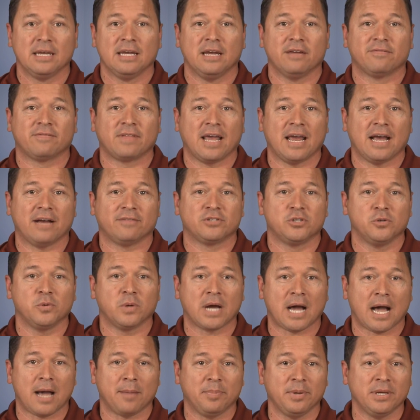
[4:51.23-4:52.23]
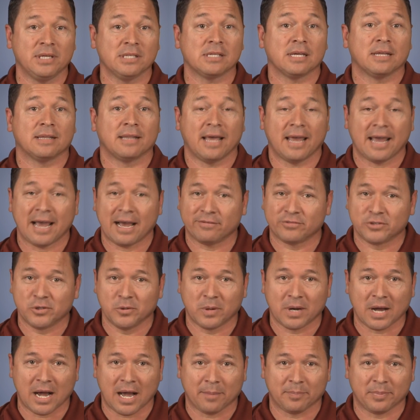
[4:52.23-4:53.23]
If they have 2 copies, they have
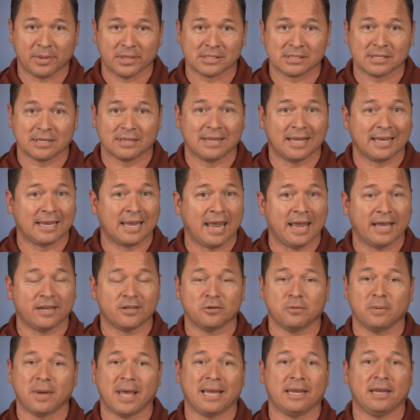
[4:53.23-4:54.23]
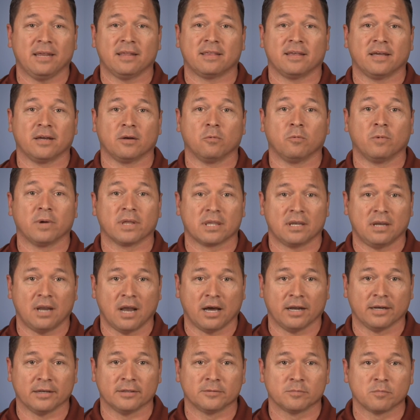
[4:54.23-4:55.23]
2 copies. They can't do anything with
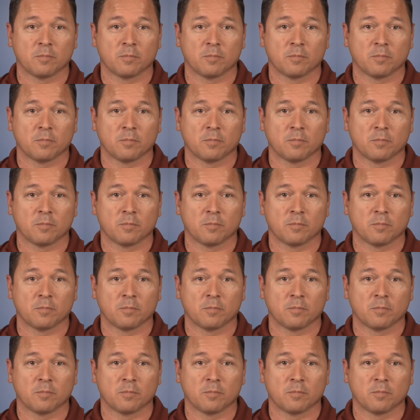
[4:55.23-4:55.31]
none.